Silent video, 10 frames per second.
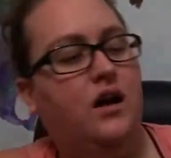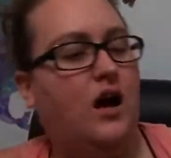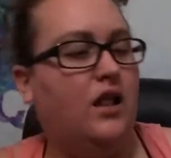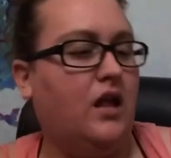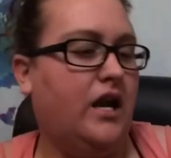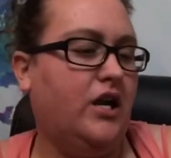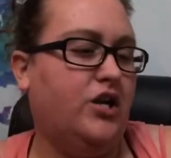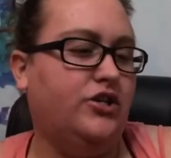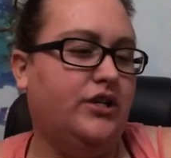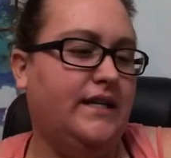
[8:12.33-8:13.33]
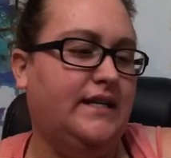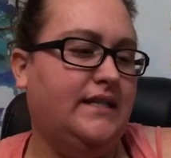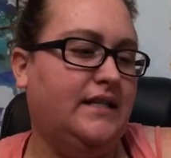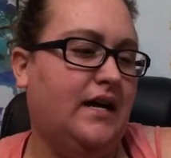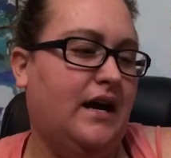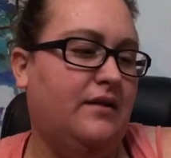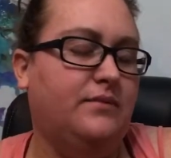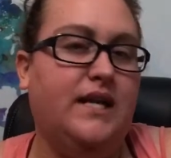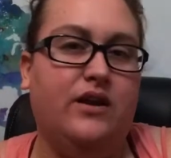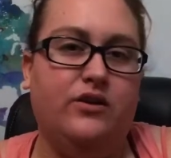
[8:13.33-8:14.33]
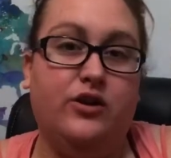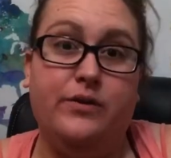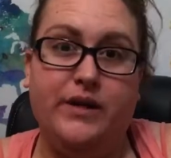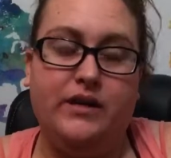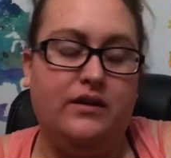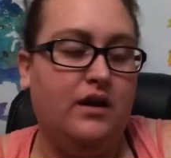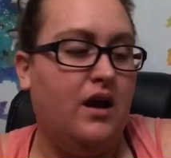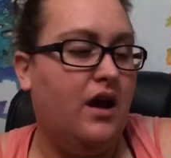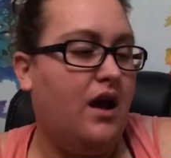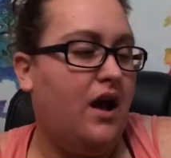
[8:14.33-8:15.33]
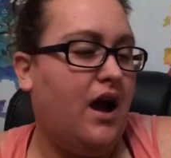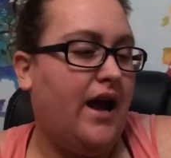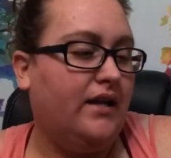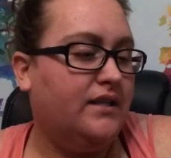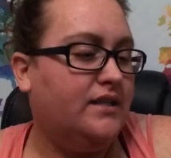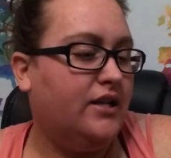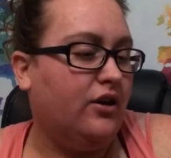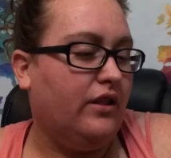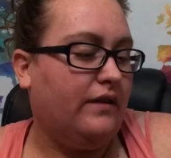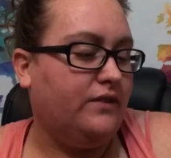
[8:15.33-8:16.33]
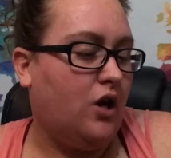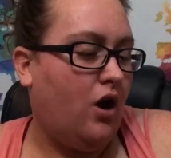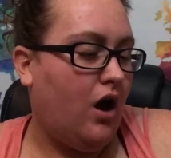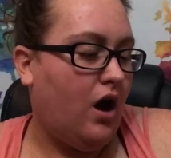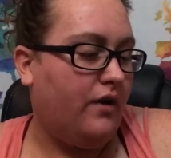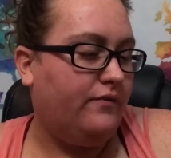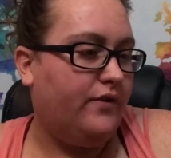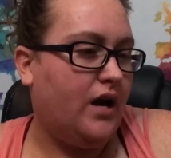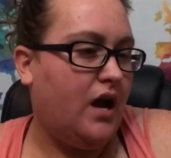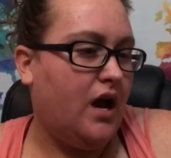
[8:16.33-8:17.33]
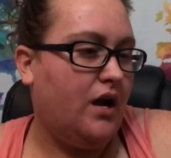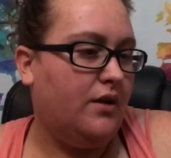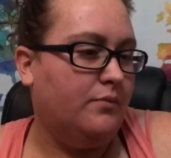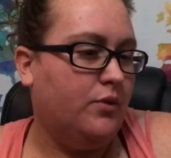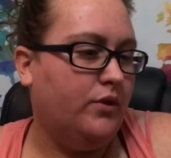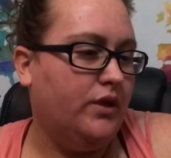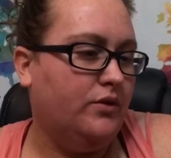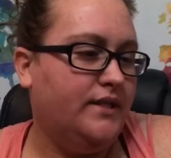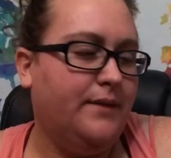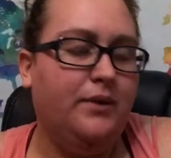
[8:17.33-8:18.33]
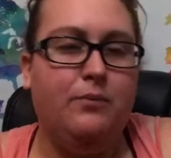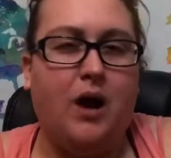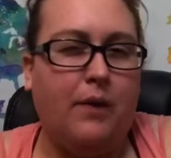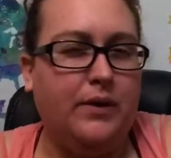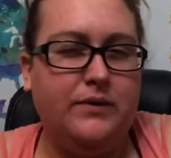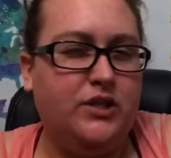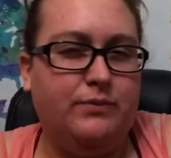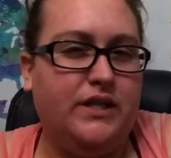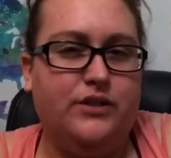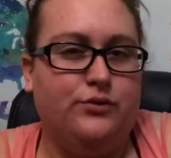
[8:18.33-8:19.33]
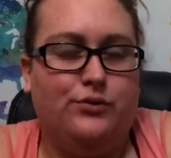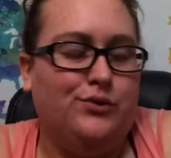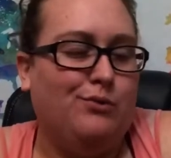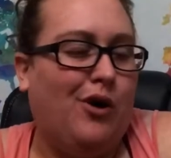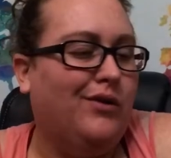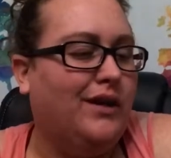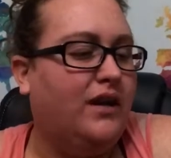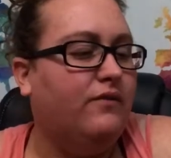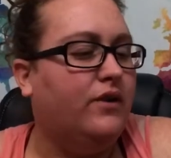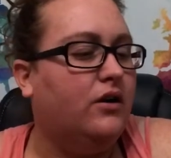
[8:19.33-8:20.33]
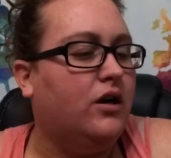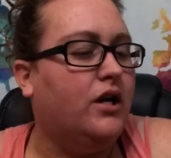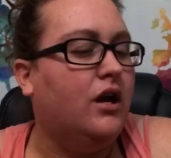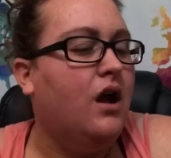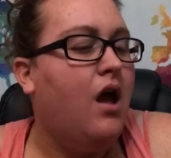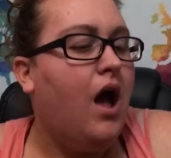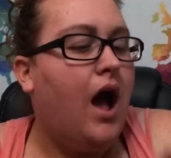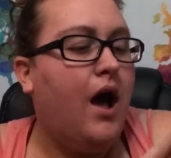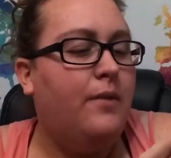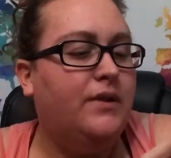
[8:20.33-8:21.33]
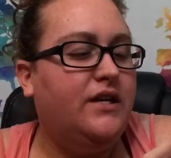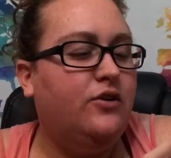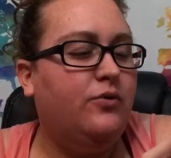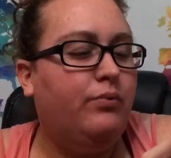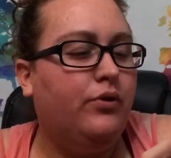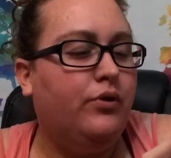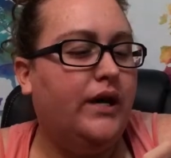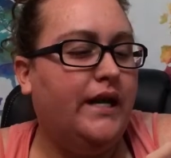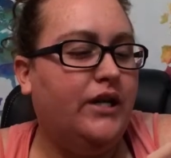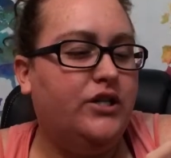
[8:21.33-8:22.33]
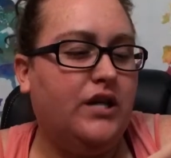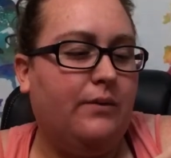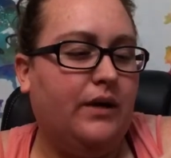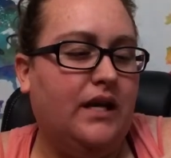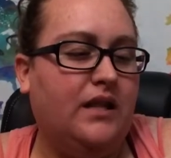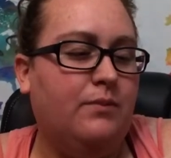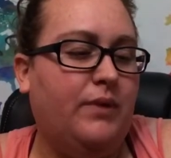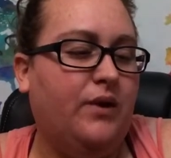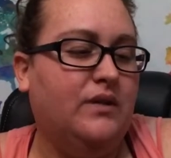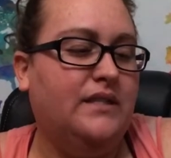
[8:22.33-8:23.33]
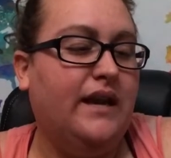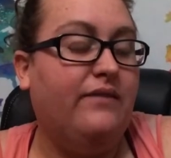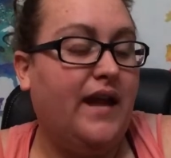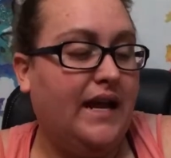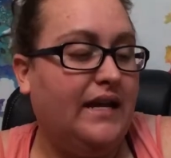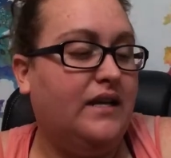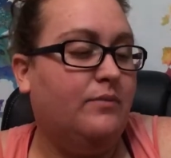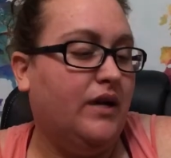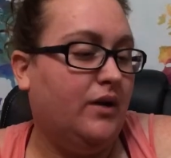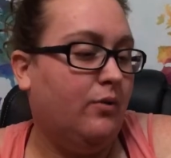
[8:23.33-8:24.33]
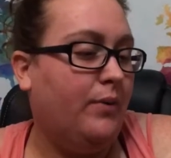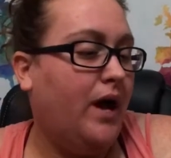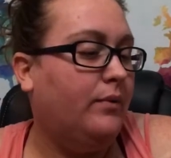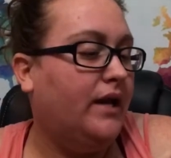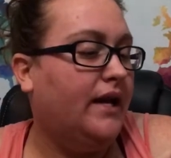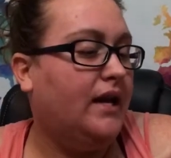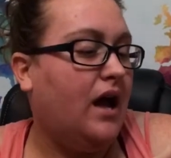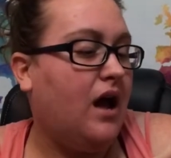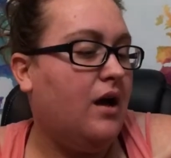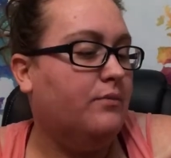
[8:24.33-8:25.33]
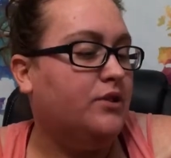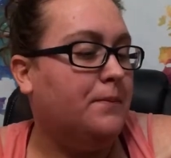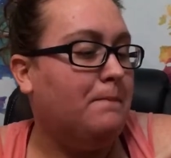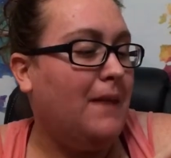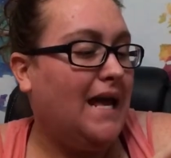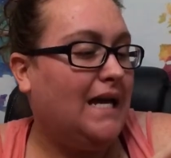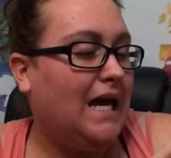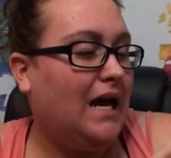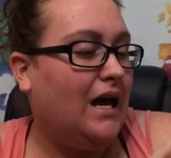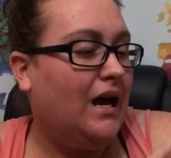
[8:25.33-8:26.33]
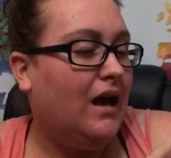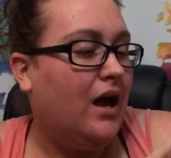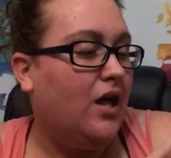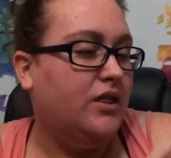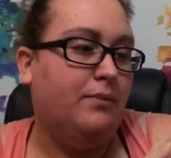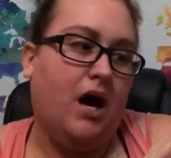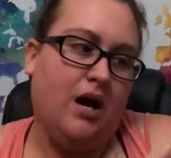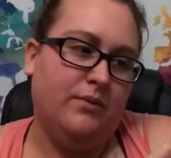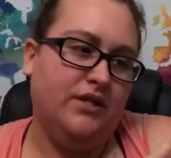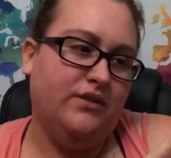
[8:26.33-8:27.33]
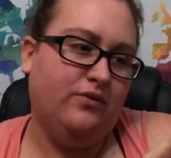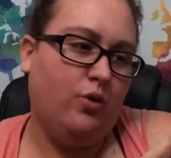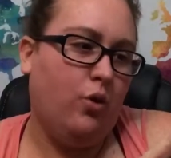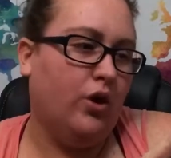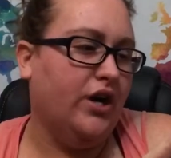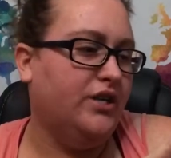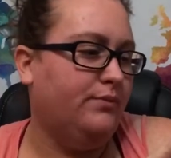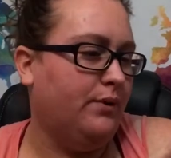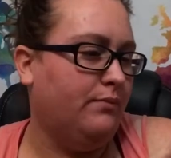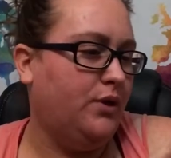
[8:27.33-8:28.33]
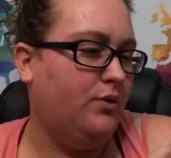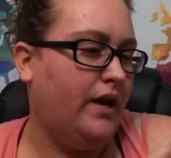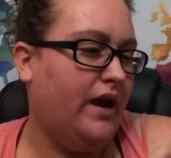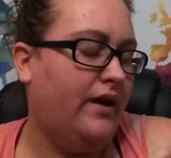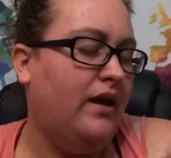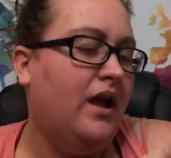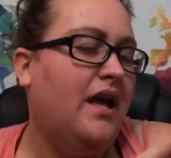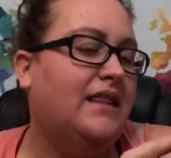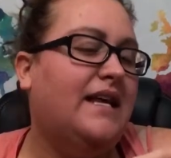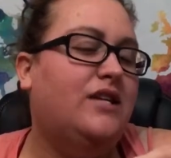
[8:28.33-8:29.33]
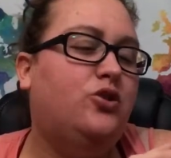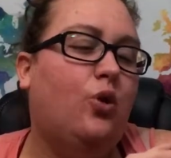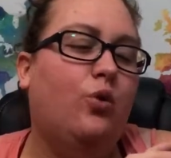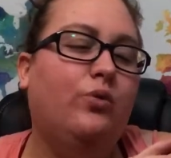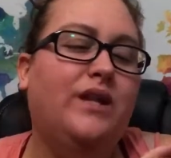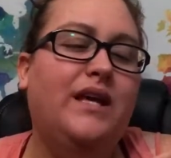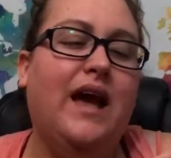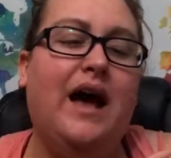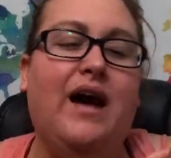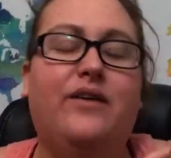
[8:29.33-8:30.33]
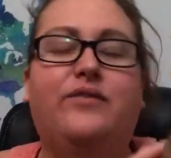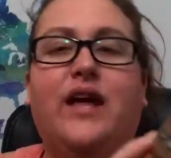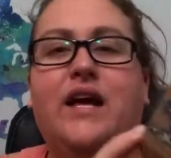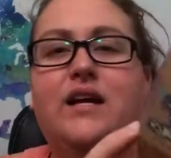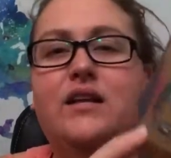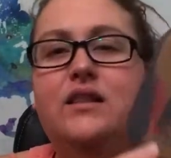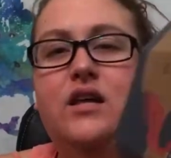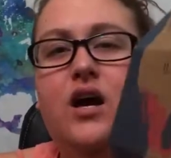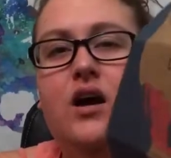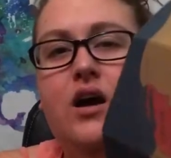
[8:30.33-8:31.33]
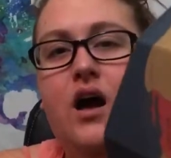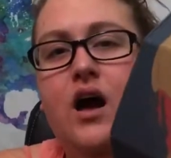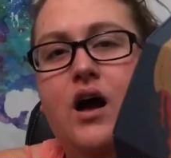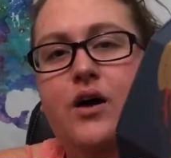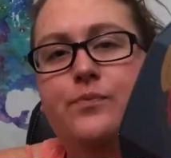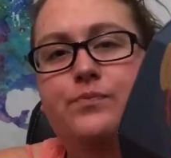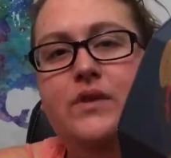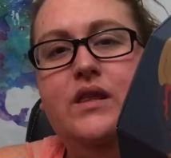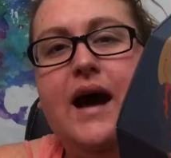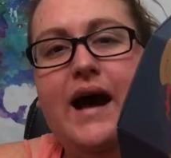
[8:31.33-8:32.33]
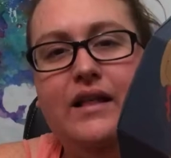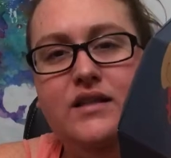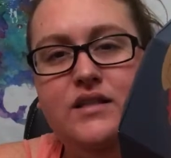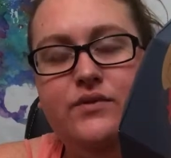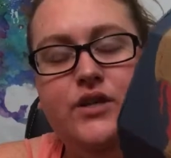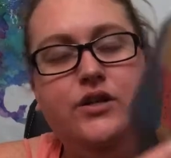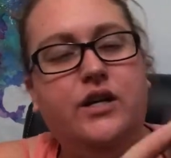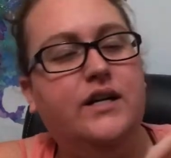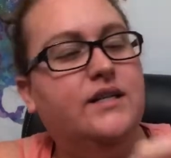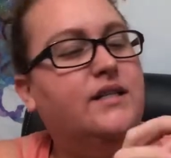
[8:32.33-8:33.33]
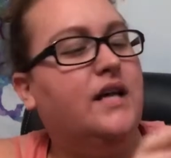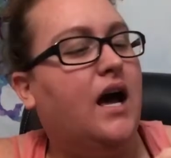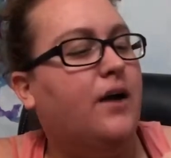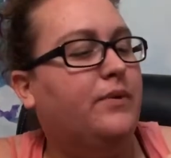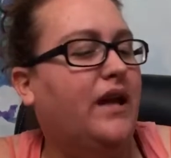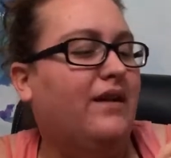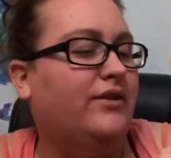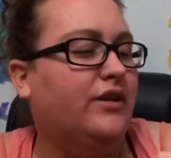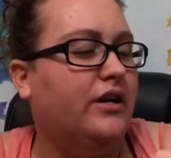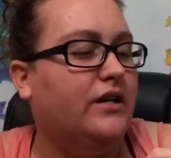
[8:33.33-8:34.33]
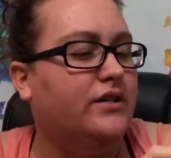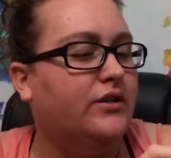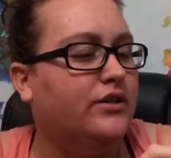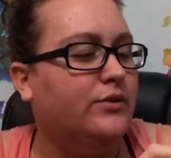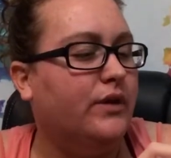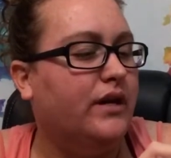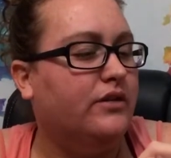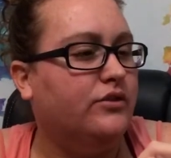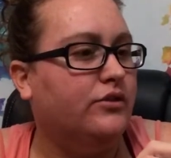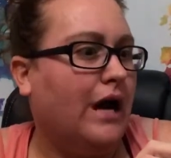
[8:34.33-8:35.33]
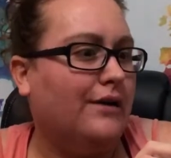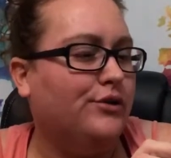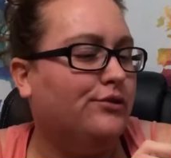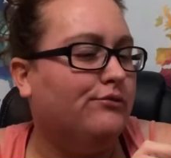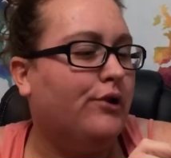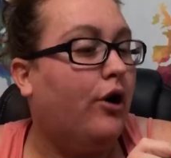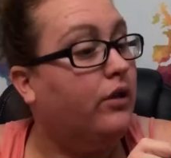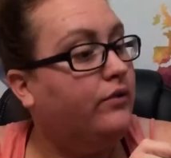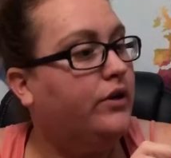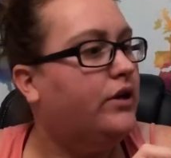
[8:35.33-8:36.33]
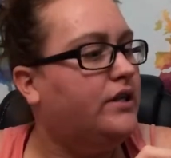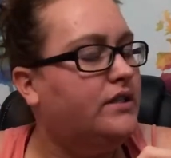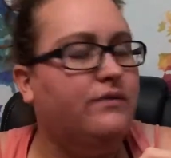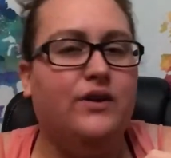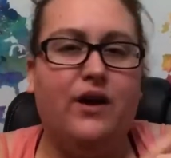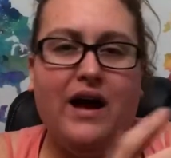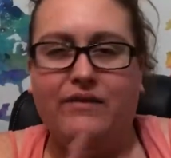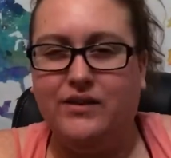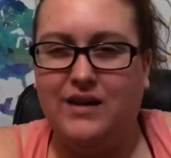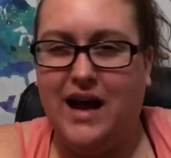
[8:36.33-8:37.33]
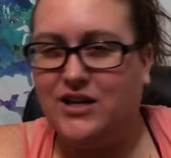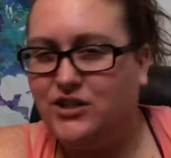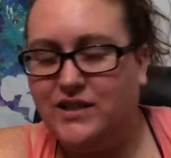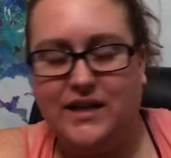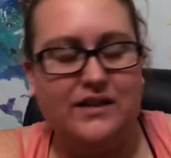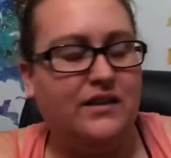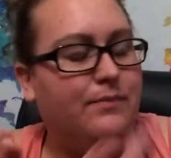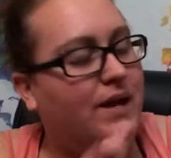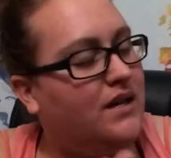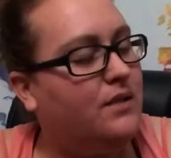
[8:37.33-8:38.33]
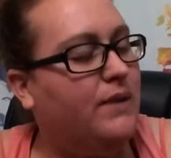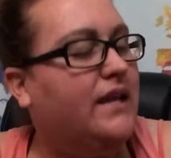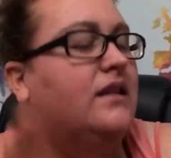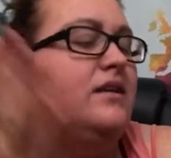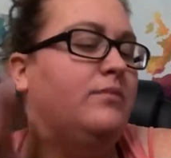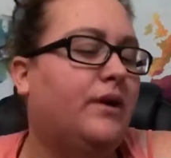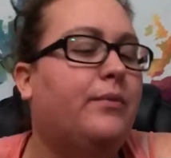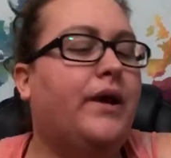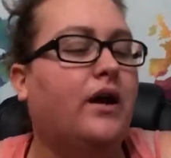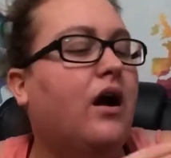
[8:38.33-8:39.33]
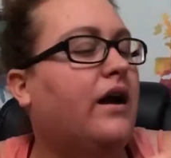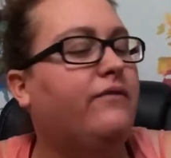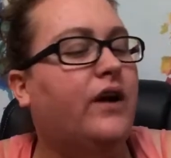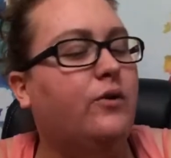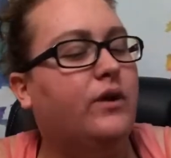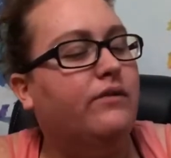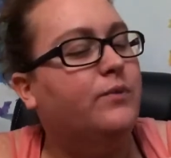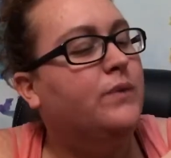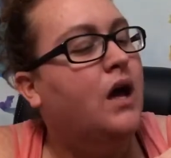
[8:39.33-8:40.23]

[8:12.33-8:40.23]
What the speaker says: a lot of countries down at Caribbean islands that are left off, simply probably just because they're too small and they can't fit it on here. But they do a pretty good job of getting the big ones. They have Haiti, Dominican Republic, Jamaica, the Bahamas, of course, Bermuda. They don't really have like the islands of Honduras, but they have Honduras, so I just went ahead and scratched all of Honduras, even though I haven't actually technically been to the mainland, but I'm like, all right, fine, whatever.